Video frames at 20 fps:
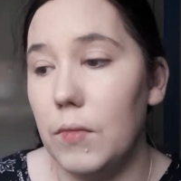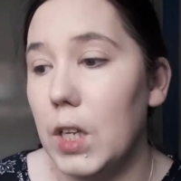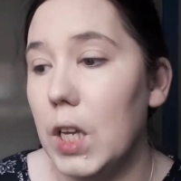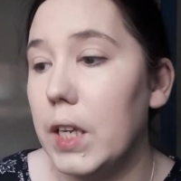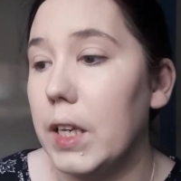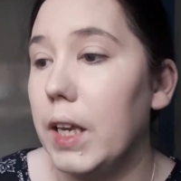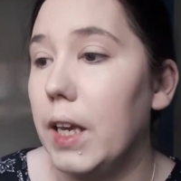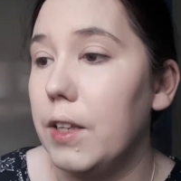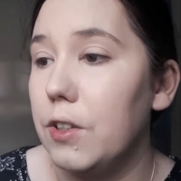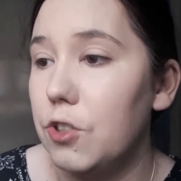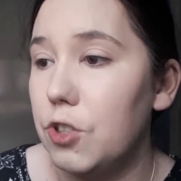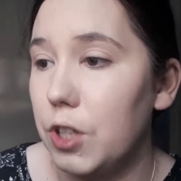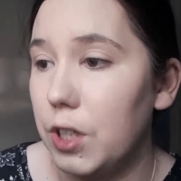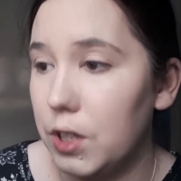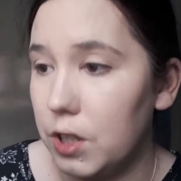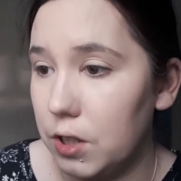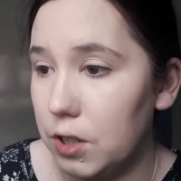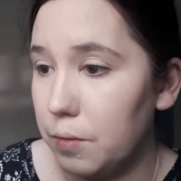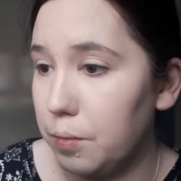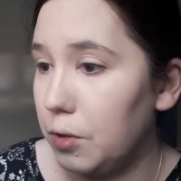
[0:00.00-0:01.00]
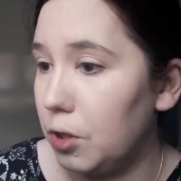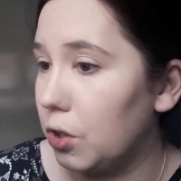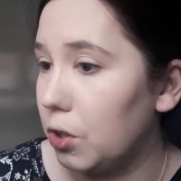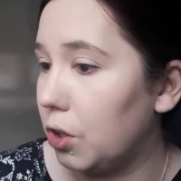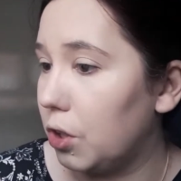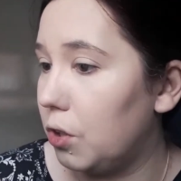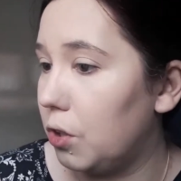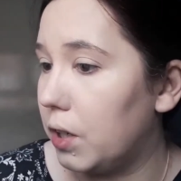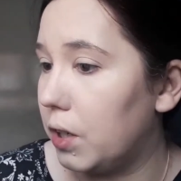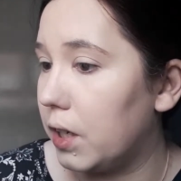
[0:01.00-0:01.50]
Again, try not to
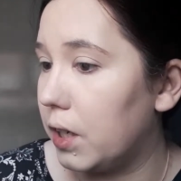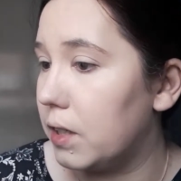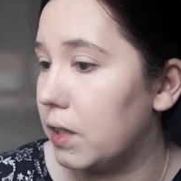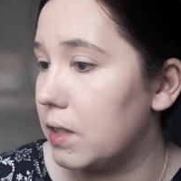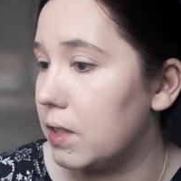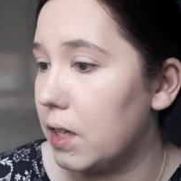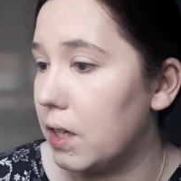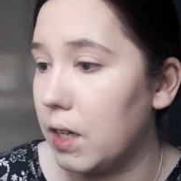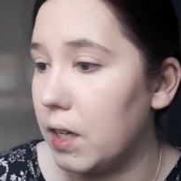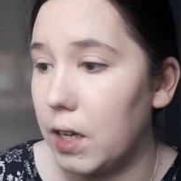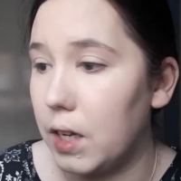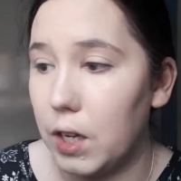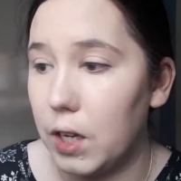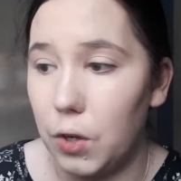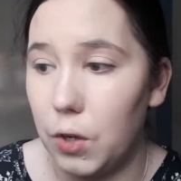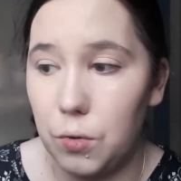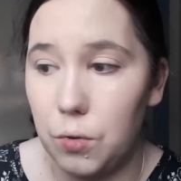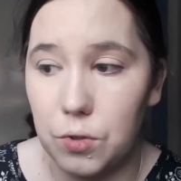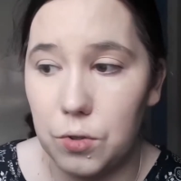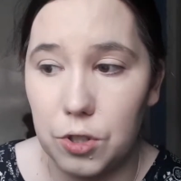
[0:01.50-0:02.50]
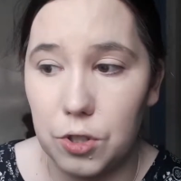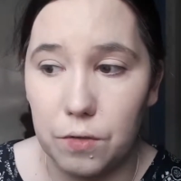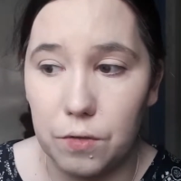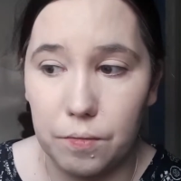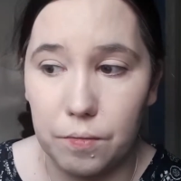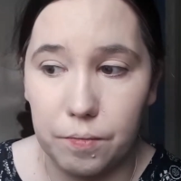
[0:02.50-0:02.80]
block you guys out.